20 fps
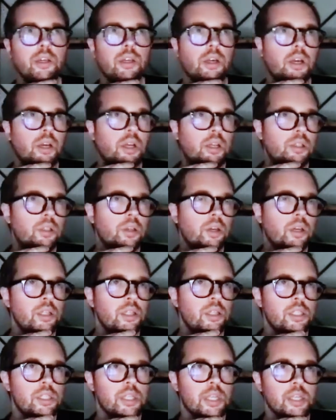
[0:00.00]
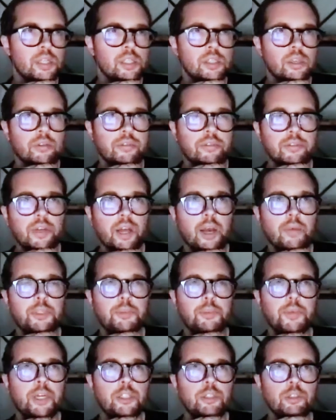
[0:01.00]
not in the sense of
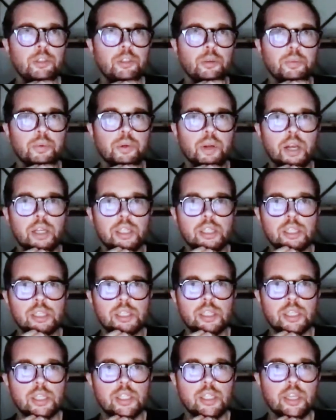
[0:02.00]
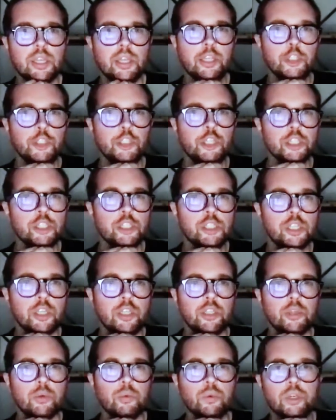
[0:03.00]
optimizing your processes and
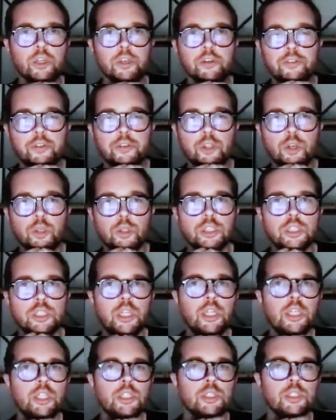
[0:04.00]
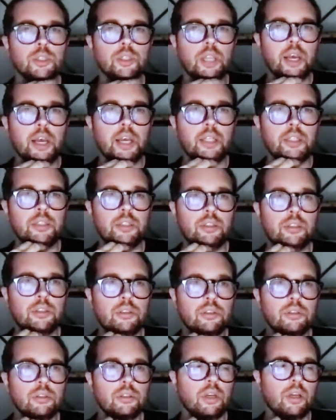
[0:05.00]
adjusting the workflows so that
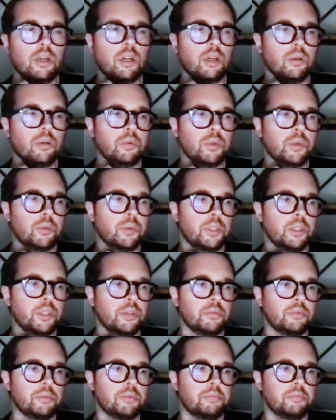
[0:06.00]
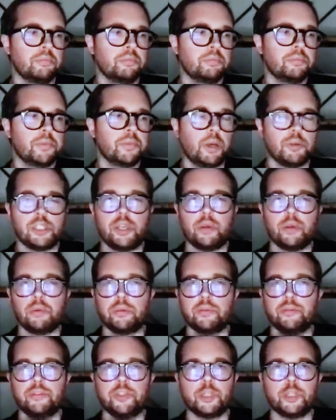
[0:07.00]
I would say
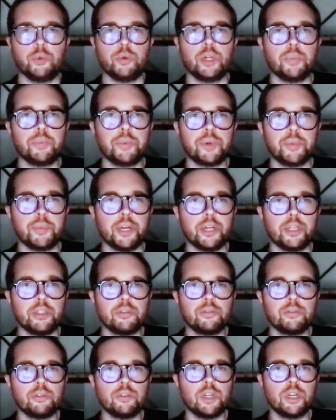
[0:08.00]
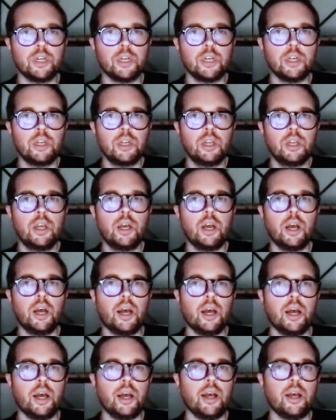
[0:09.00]
we're very well prepared for.
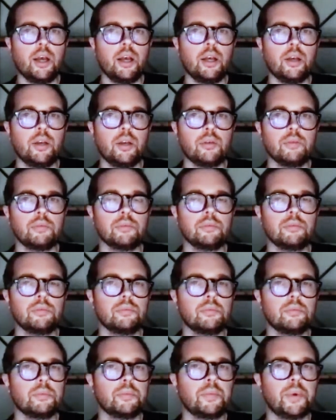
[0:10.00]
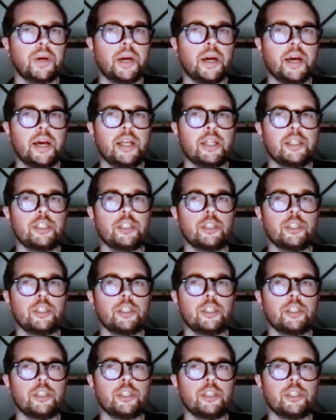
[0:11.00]
But